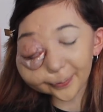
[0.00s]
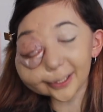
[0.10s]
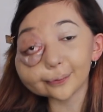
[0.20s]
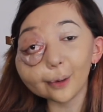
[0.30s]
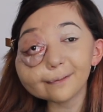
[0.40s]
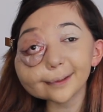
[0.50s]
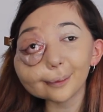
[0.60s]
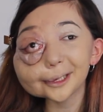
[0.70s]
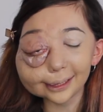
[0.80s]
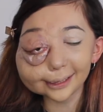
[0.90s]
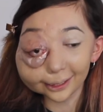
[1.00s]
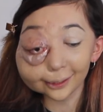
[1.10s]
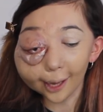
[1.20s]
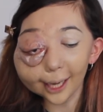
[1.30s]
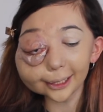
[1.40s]
because what if someone
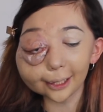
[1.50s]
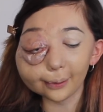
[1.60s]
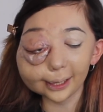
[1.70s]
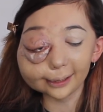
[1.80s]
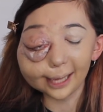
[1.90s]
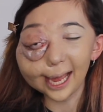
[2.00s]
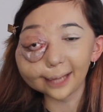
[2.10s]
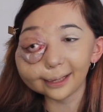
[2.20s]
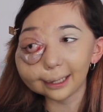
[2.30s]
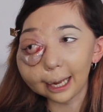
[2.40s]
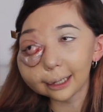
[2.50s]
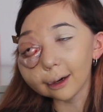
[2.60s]
didn't like you and in their head they're like,